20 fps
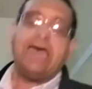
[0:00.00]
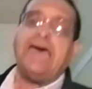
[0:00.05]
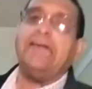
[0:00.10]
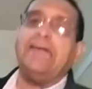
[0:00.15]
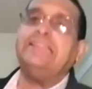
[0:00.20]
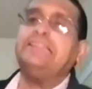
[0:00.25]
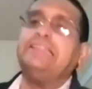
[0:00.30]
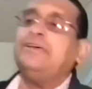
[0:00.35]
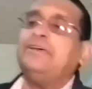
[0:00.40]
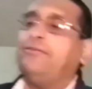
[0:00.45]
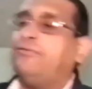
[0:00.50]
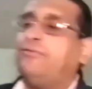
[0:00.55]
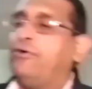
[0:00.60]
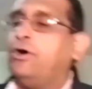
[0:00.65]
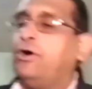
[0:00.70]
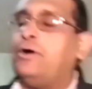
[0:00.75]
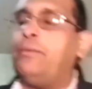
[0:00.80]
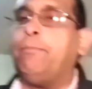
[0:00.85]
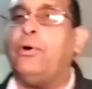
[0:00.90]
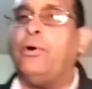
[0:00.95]
And the
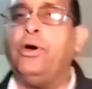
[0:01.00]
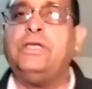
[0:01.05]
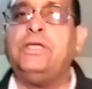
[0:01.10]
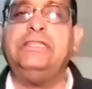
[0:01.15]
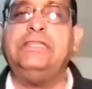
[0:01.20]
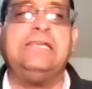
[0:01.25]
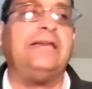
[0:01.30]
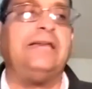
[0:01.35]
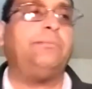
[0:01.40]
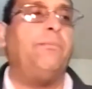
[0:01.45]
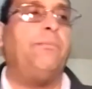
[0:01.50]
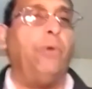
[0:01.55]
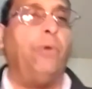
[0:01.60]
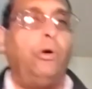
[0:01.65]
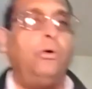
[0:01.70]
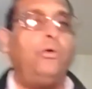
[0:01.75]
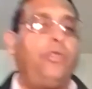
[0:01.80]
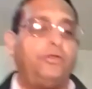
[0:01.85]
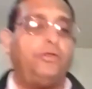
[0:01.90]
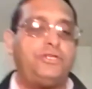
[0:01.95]
4th point that
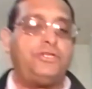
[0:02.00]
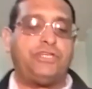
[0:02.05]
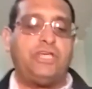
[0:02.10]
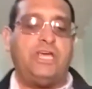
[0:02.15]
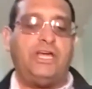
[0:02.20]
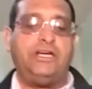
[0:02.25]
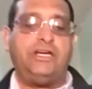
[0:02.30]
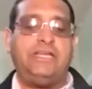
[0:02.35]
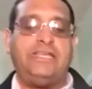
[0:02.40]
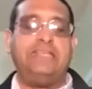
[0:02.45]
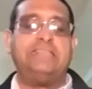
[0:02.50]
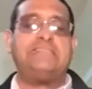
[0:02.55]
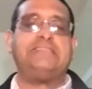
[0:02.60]
both share